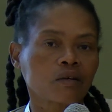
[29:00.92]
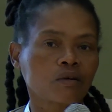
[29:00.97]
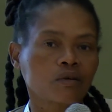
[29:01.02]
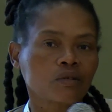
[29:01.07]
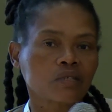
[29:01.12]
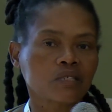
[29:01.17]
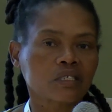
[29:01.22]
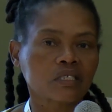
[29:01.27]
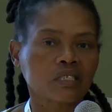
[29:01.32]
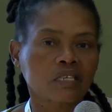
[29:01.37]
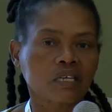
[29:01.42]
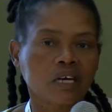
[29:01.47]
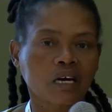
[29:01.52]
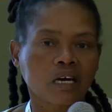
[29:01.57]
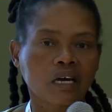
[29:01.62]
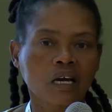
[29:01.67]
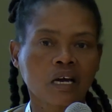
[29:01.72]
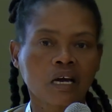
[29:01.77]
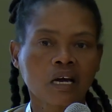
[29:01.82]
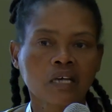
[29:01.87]

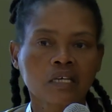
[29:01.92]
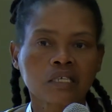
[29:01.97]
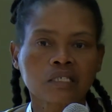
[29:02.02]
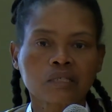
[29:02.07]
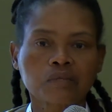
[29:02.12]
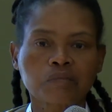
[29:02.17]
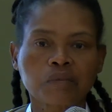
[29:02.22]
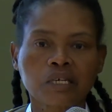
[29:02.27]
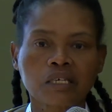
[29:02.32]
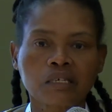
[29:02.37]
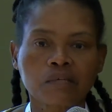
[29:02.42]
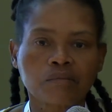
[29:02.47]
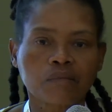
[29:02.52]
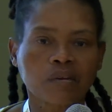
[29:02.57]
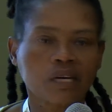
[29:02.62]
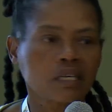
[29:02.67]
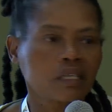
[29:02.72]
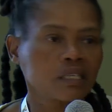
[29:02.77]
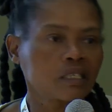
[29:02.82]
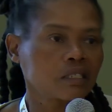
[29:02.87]
consider spending
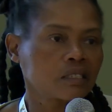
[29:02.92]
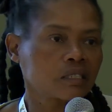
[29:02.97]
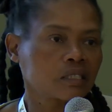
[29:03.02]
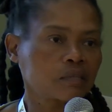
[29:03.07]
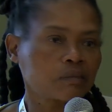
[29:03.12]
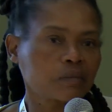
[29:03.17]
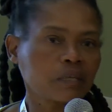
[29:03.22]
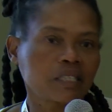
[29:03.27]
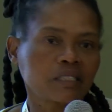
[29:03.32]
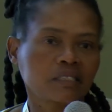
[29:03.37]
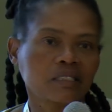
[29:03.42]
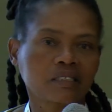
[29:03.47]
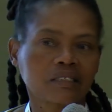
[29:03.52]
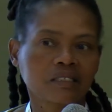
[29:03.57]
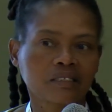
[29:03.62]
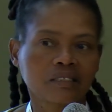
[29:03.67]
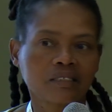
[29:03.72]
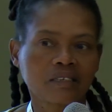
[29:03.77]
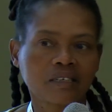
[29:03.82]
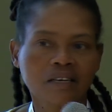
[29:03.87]
money in
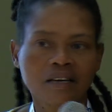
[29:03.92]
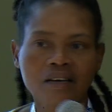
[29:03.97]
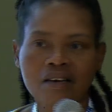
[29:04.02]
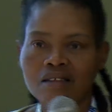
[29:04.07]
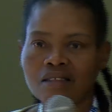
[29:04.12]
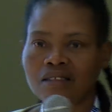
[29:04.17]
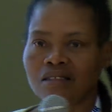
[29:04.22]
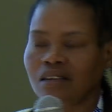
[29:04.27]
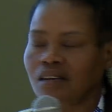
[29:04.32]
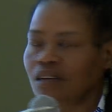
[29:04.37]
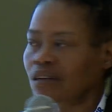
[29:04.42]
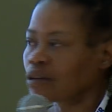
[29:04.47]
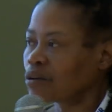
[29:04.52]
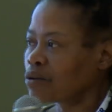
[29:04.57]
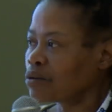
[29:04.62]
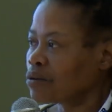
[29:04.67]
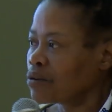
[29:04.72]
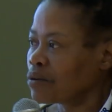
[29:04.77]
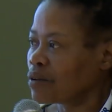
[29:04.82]
space. Thank you.